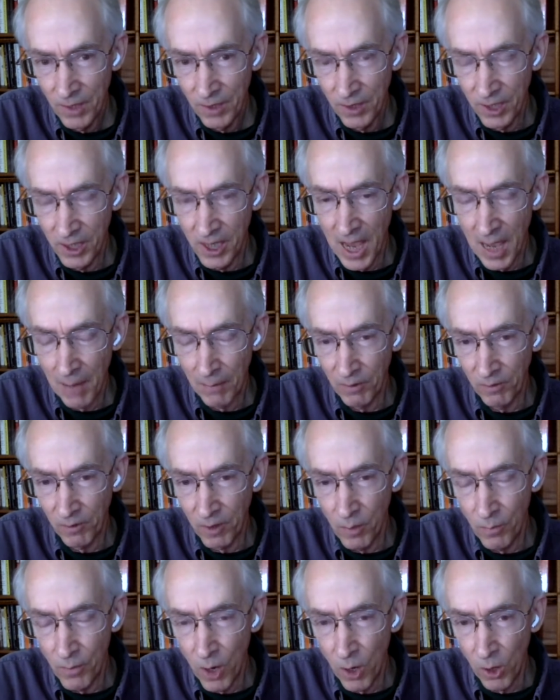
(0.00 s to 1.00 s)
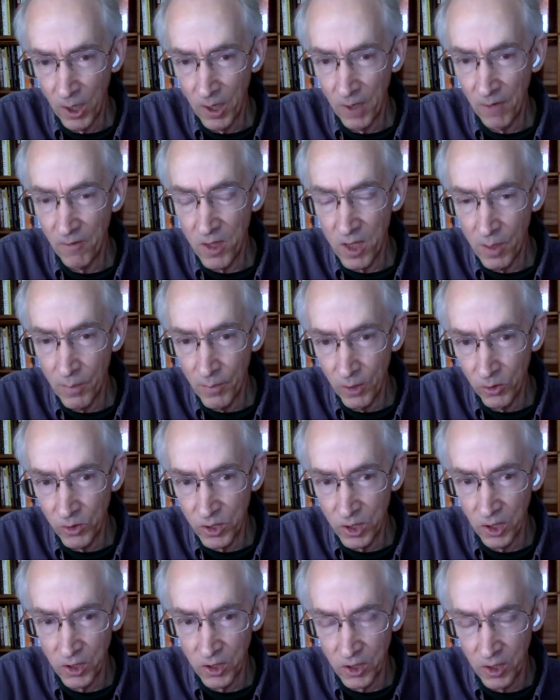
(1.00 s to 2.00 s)
the adaptive component of the immune
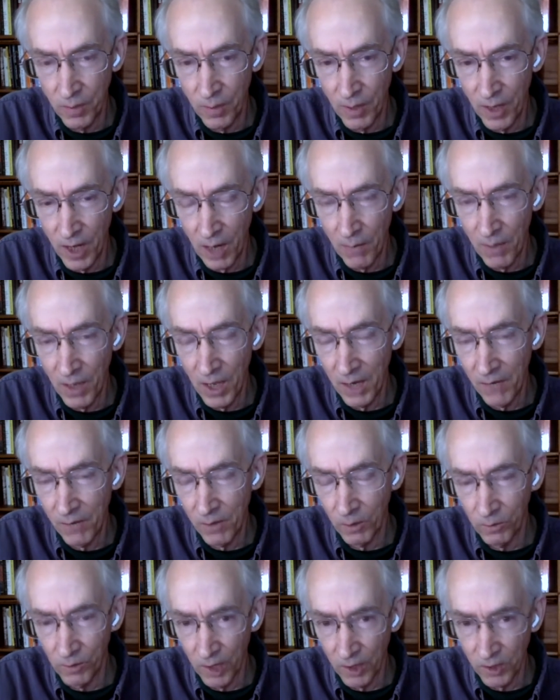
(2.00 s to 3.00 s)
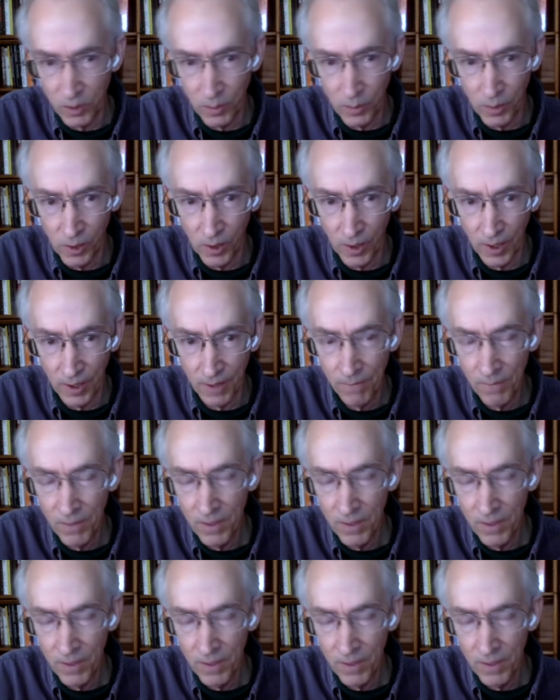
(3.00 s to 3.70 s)
system and our behavioral flexibility.